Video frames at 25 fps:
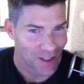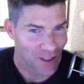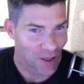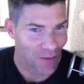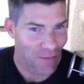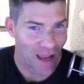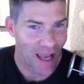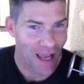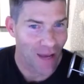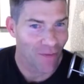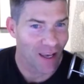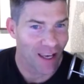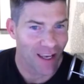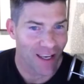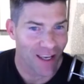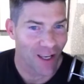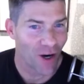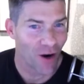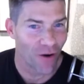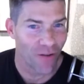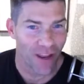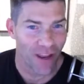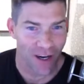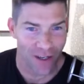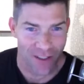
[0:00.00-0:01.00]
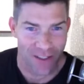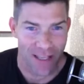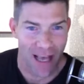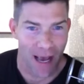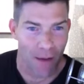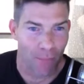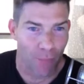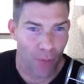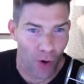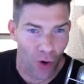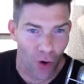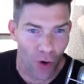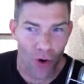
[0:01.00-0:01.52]
So maybe, you know, there's
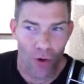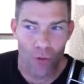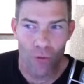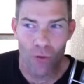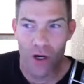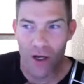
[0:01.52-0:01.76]
that pull.